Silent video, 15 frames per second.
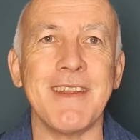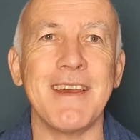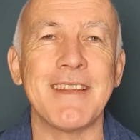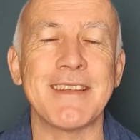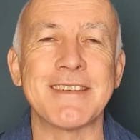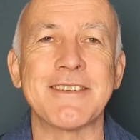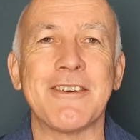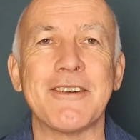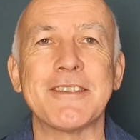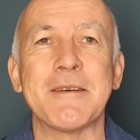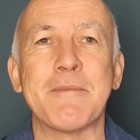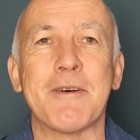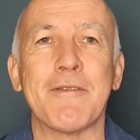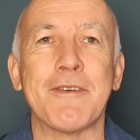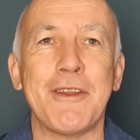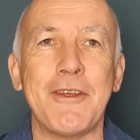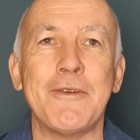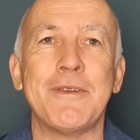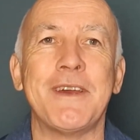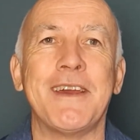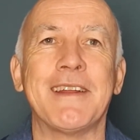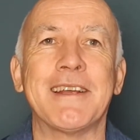This concept of
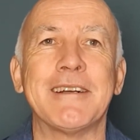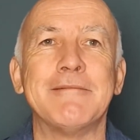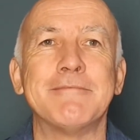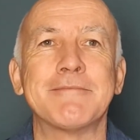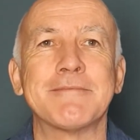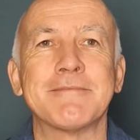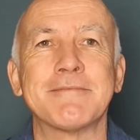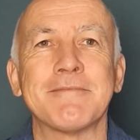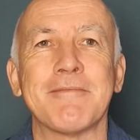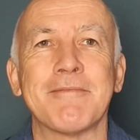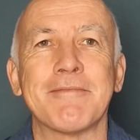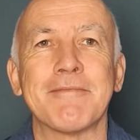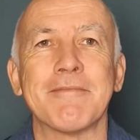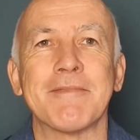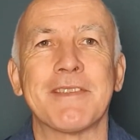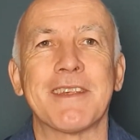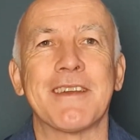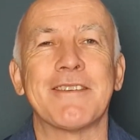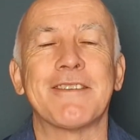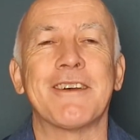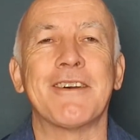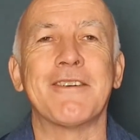annuity income.
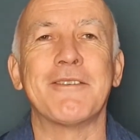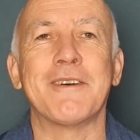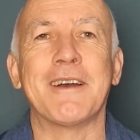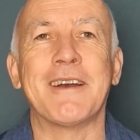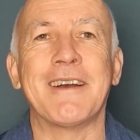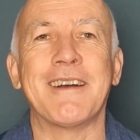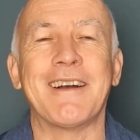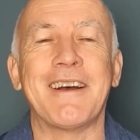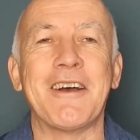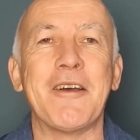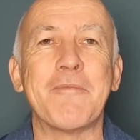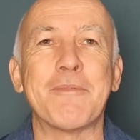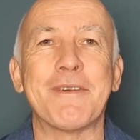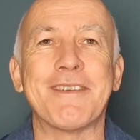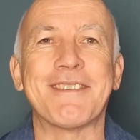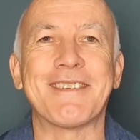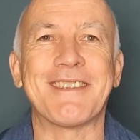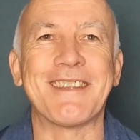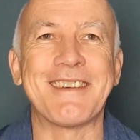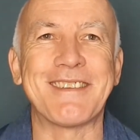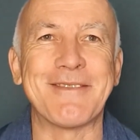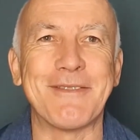So I hope
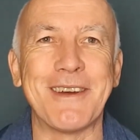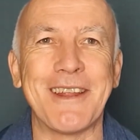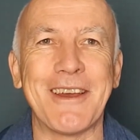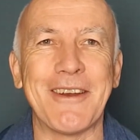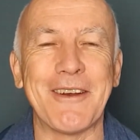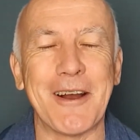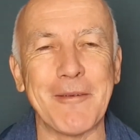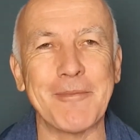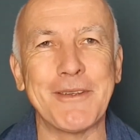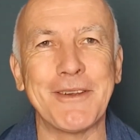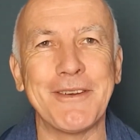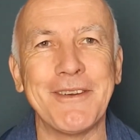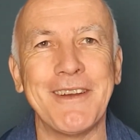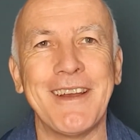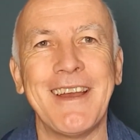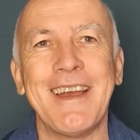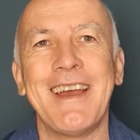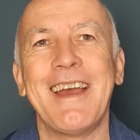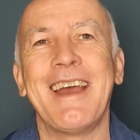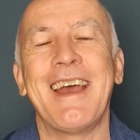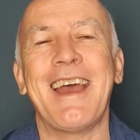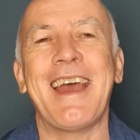this video helped you.
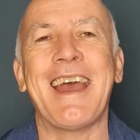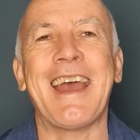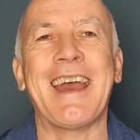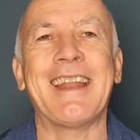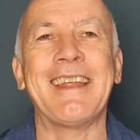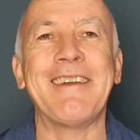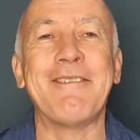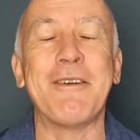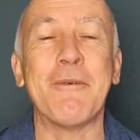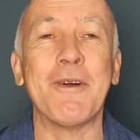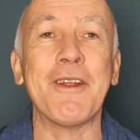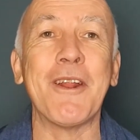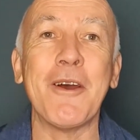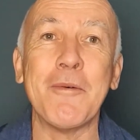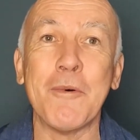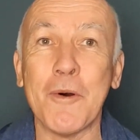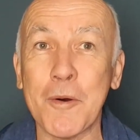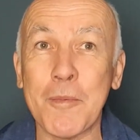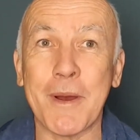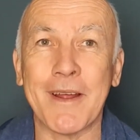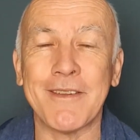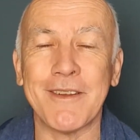And if you want to know more
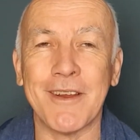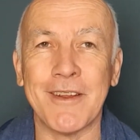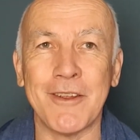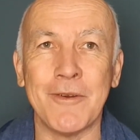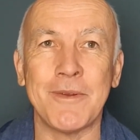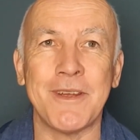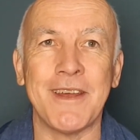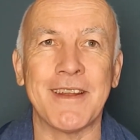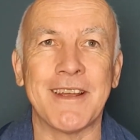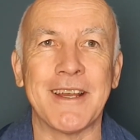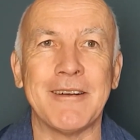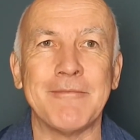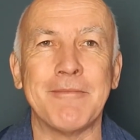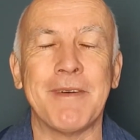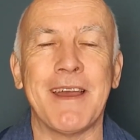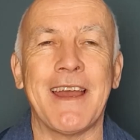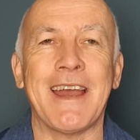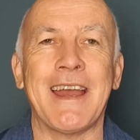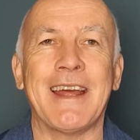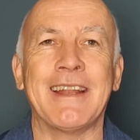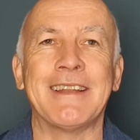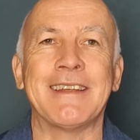about annuity income,
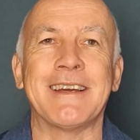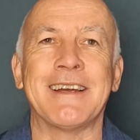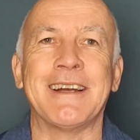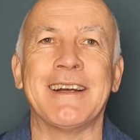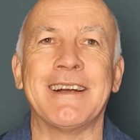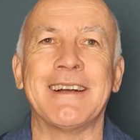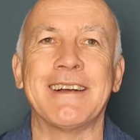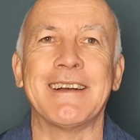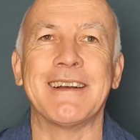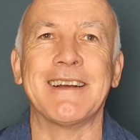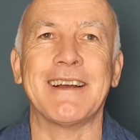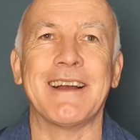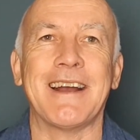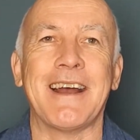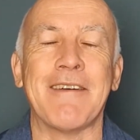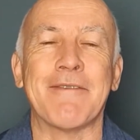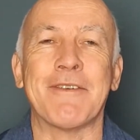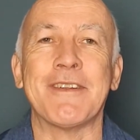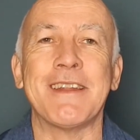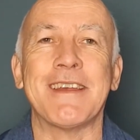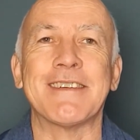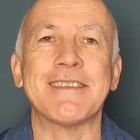and I've
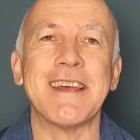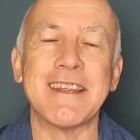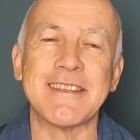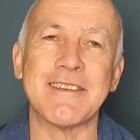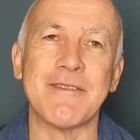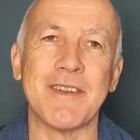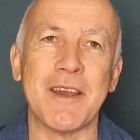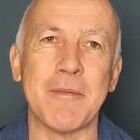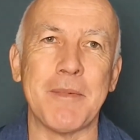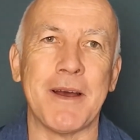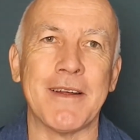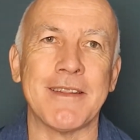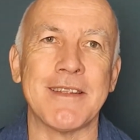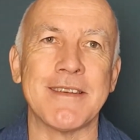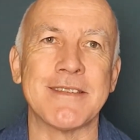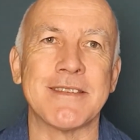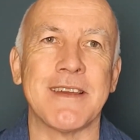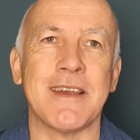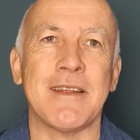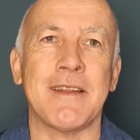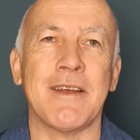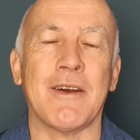written extensively about this
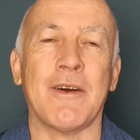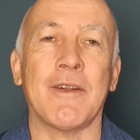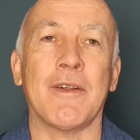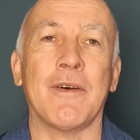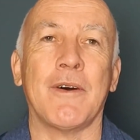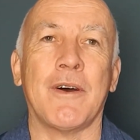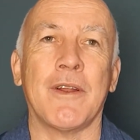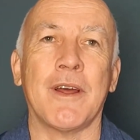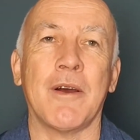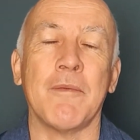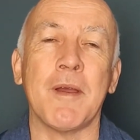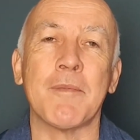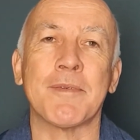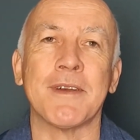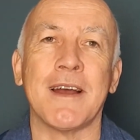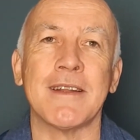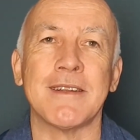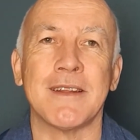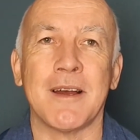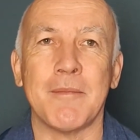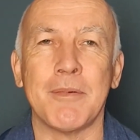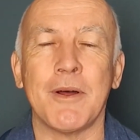on our website
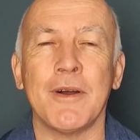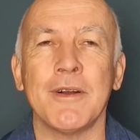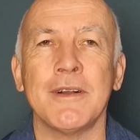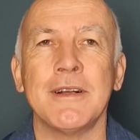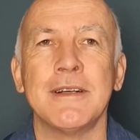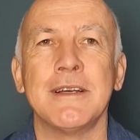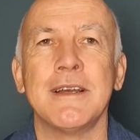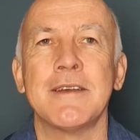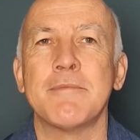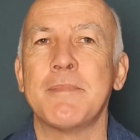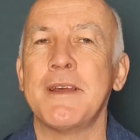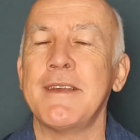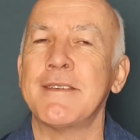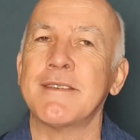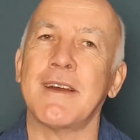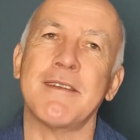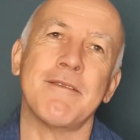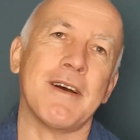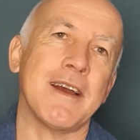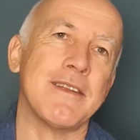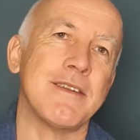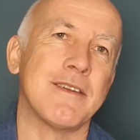and our blog, please, I
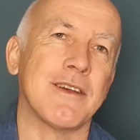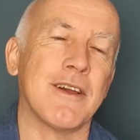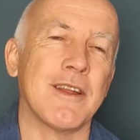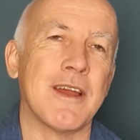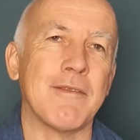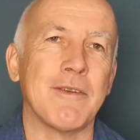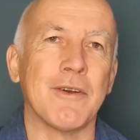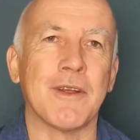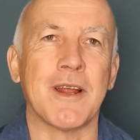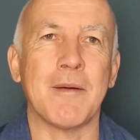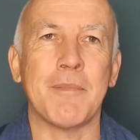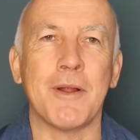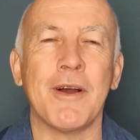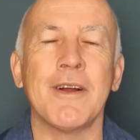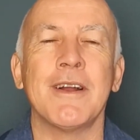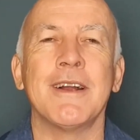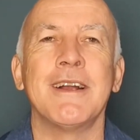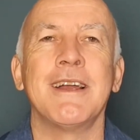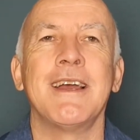invite you to go and have a look at our blog.